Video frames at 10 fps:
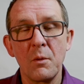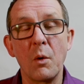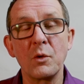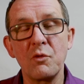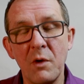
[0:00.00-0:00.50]

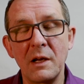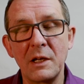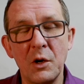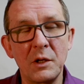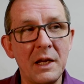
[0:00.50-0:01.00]
What was really
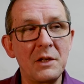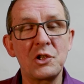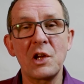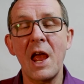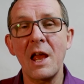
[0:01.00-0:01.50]
good, he
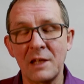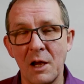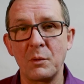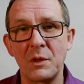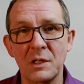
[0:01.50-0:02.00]
shared
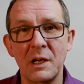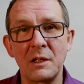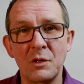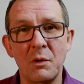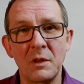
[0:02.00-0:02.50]
that with us
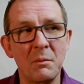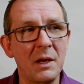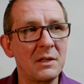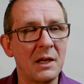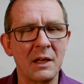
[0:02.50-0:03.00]
later in the
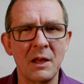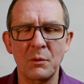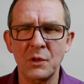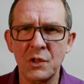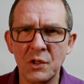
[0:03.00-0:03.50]
meeting, and that
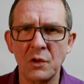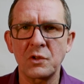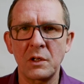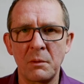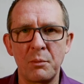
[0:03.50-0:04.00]
was
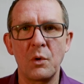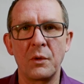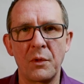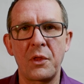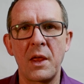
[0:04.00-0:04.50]
such an
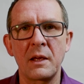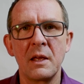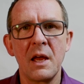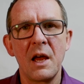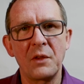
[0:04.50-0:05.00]
important thing,
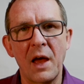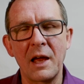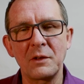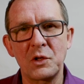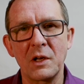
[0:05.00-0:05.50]
that
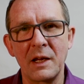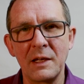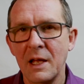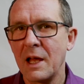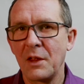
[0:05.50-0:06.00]

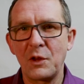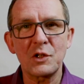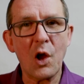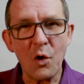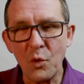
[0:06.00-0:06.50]
actually
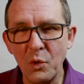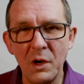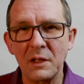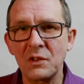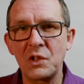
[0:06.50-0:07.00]
this
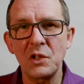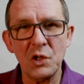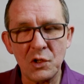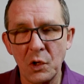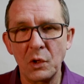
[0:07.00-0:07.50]
whole
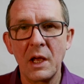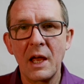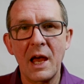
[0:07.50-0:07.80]
digital